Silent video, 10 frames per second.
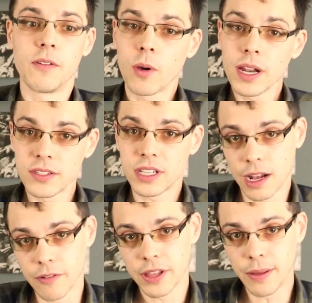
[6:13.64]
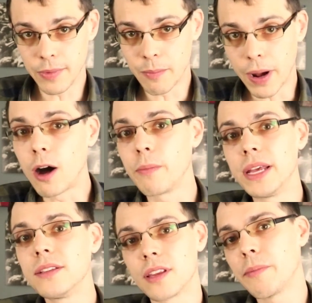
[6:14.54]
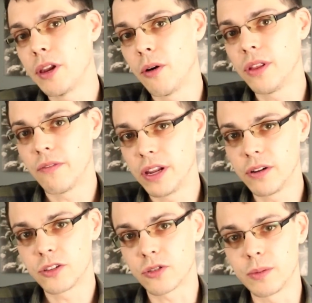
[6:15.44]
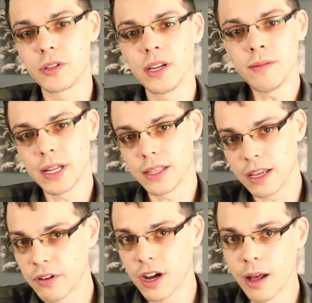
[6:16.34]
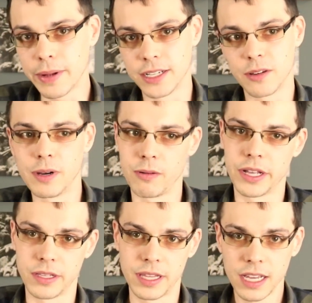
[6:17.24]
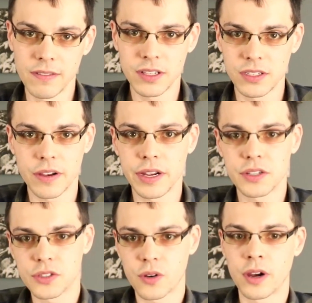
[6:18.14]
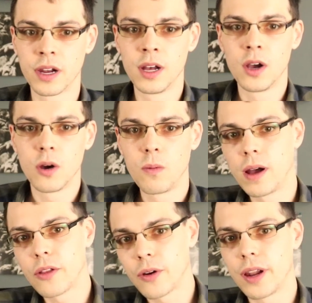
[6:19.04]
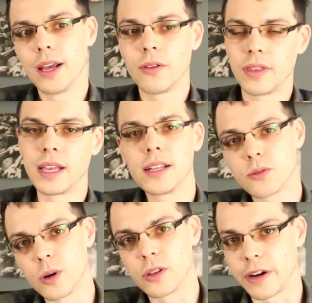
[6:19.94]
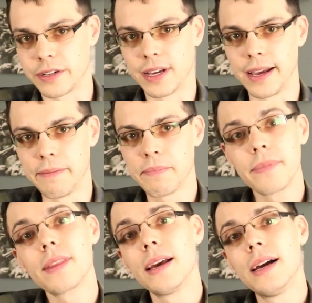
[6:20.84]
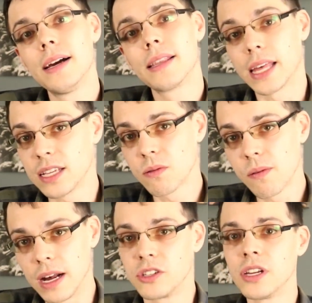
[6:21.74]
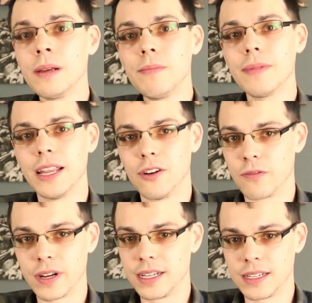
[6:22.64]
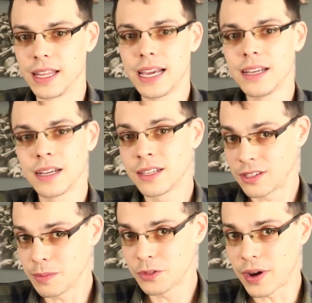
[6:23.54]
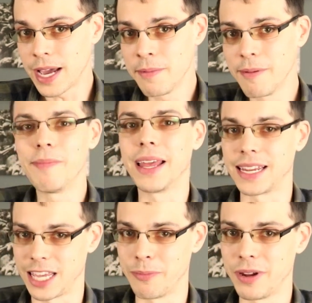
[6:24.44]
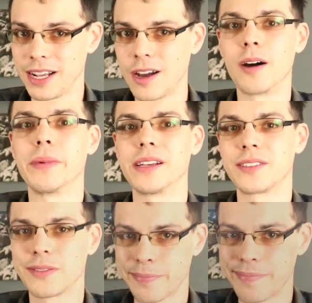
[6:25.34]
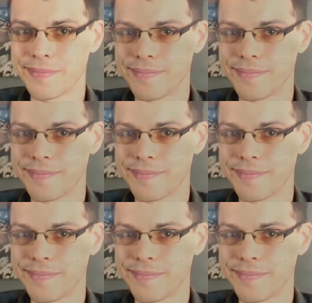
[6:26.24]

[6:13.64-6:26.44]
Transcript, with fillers: If you want us to cover them, then by all means let me know in the video description and leave a comment about what you think of this series or whether or not you think it's worth our time. Thanks for watching, and don't forget to like, subscribe, and keep reading comics.